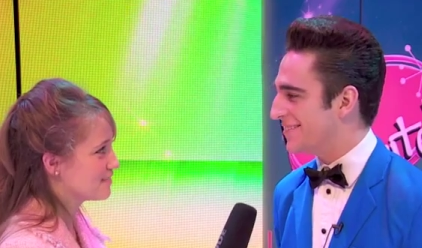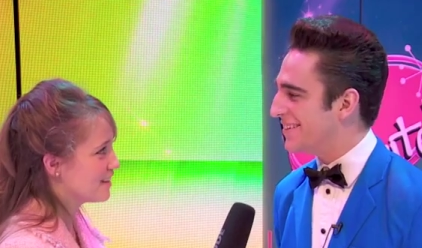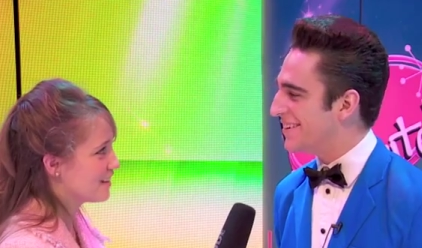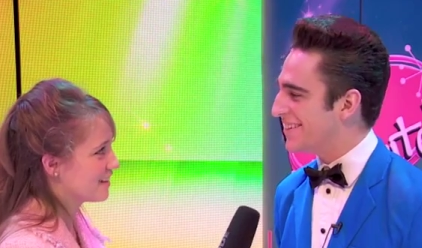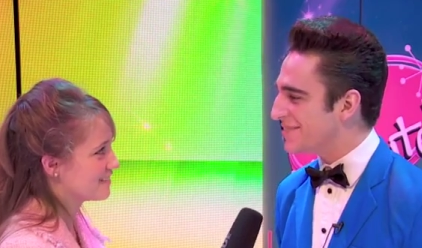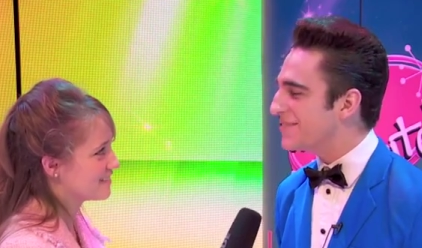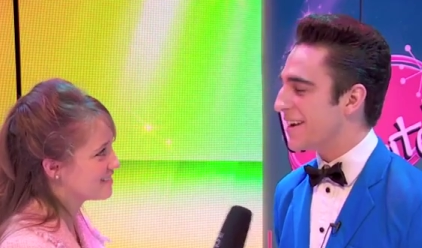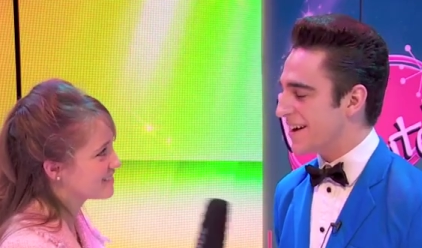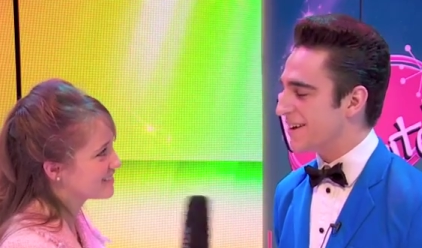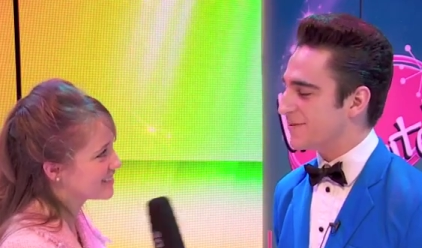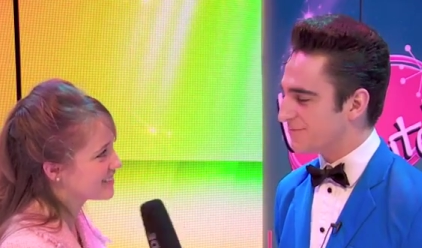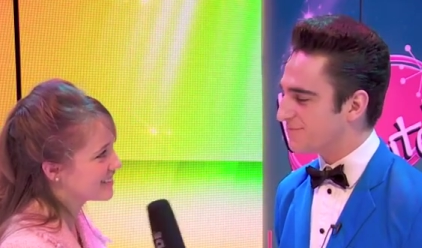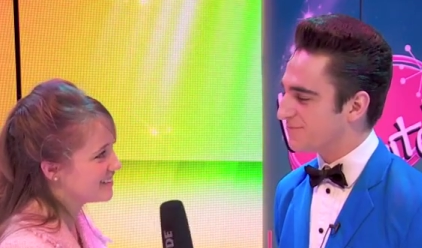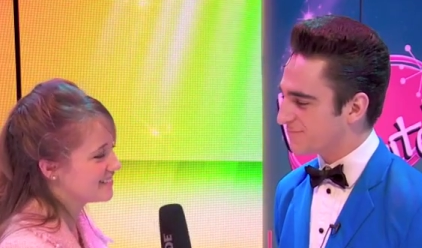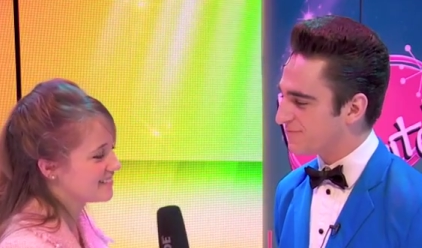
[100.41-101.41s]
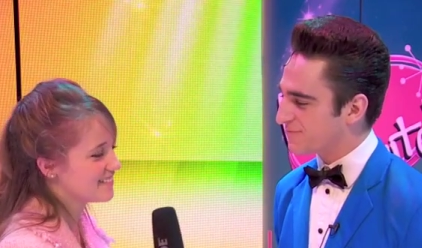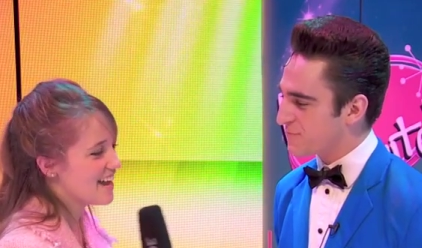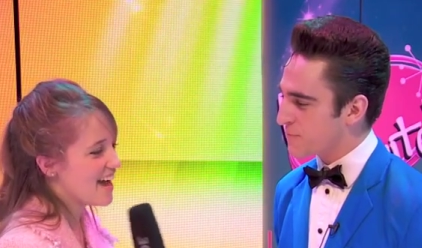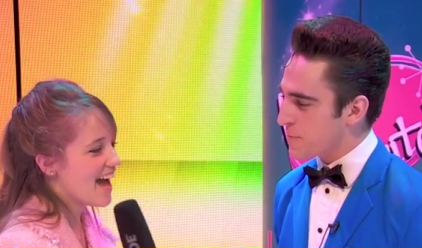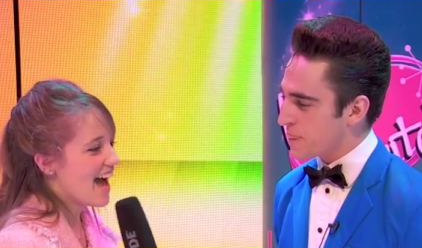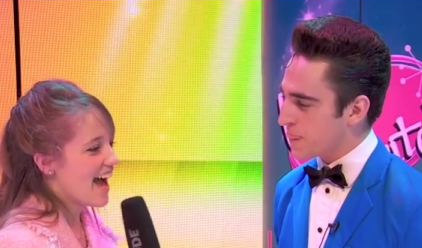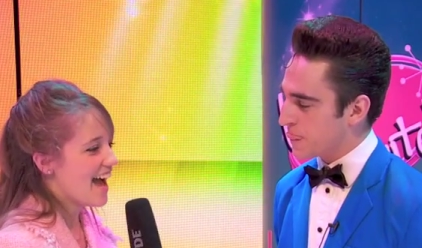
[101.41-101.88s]
Speaker 1: Yeah. Cool.
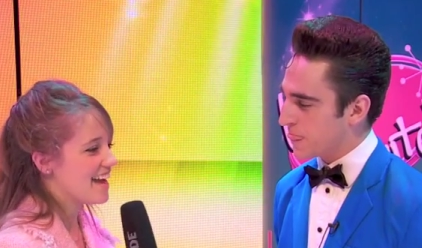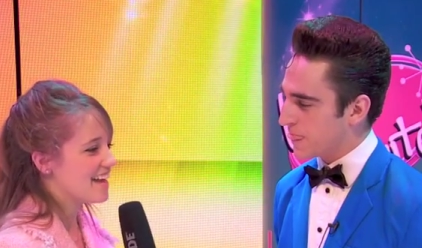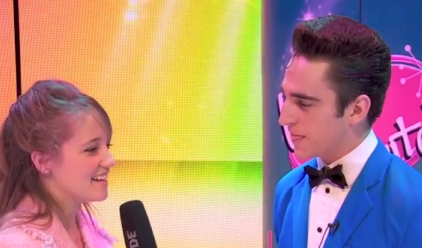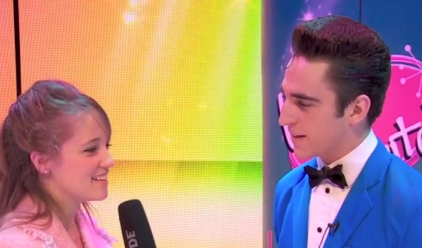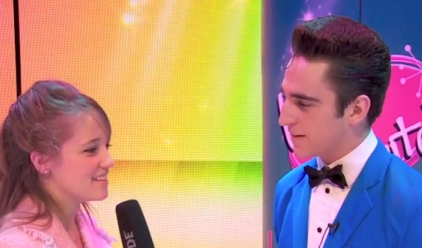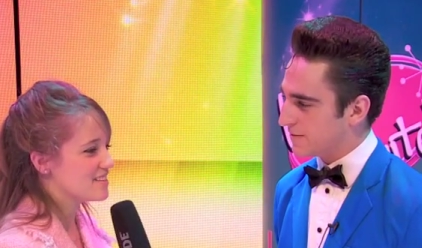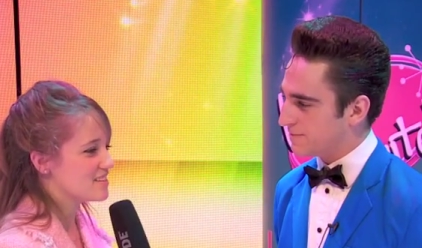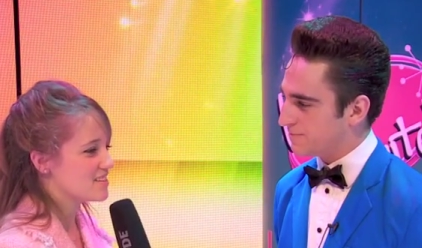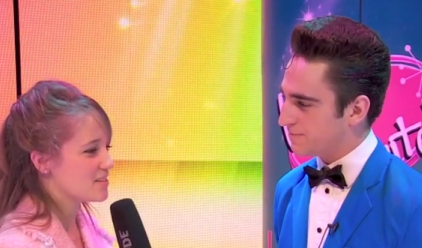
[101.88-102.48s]
And